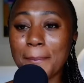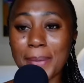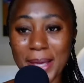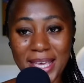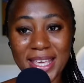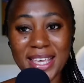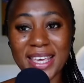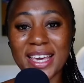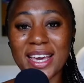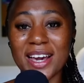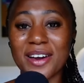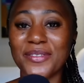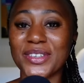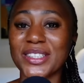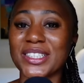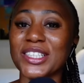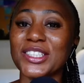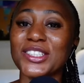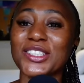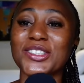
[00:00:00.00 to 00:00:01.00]
banging
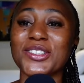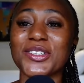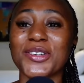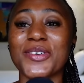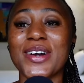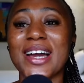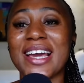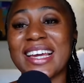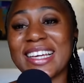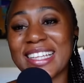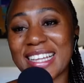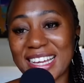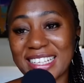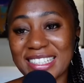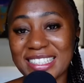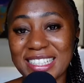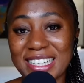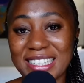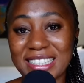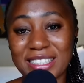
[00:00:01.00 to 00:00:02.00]
conversations. So go ahead
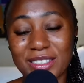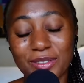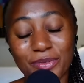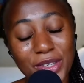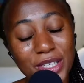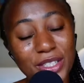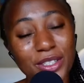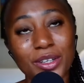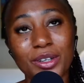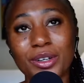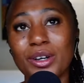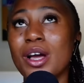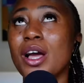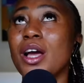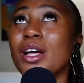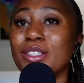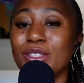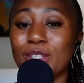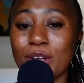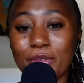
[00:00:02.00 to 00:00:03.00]
and share this video.
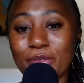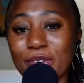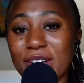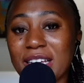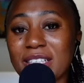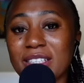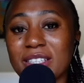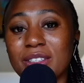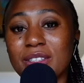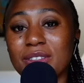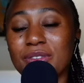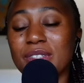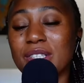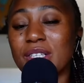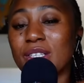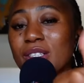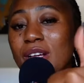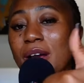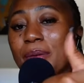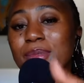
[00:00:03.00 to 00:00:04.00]
Don't forget to give this
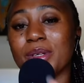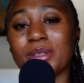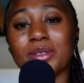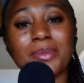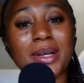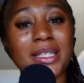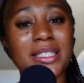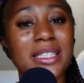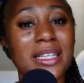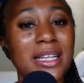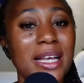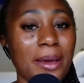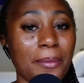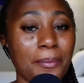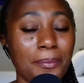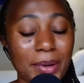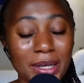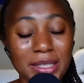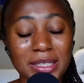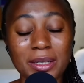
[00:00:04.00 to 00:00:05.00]
video a thumbs up, smash the
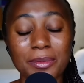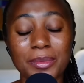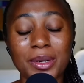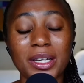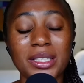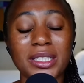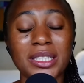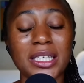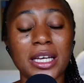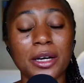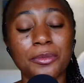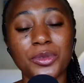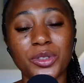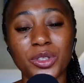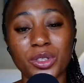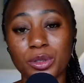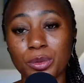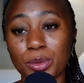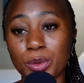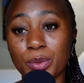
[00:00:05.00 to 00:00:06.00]
like button, because this
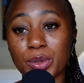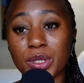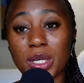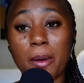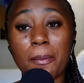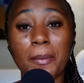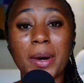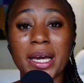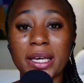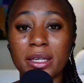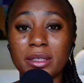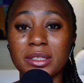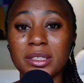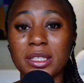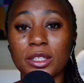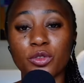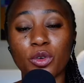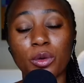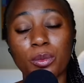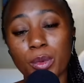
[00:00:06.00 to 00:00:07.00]
helps YouTube to push out my
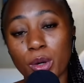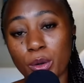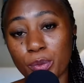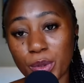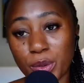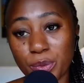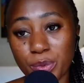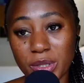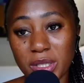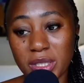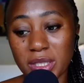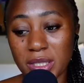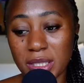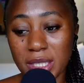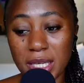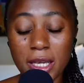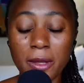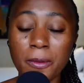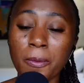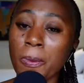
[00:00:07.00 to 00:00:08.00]
content for more people to
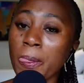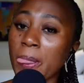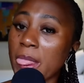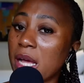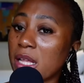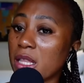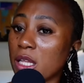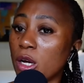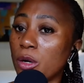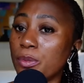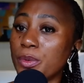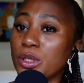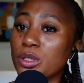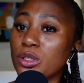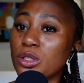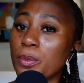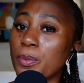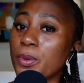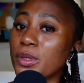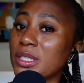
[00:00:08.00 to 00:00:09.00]
see. And that will be
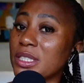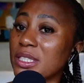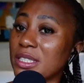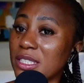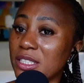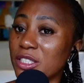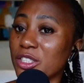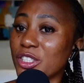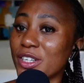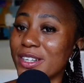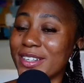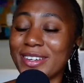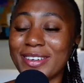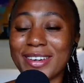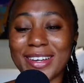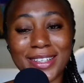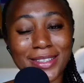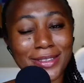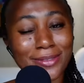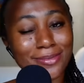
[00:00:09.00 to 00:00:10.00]
you supporting this
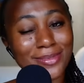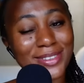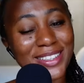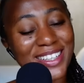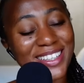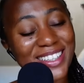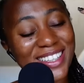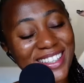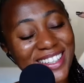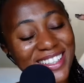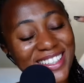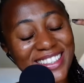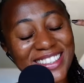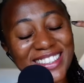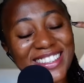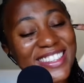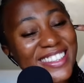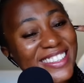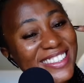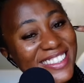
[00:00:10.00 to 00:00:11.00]
channel and
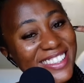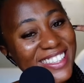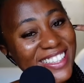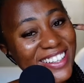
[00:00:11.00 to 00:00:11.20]
this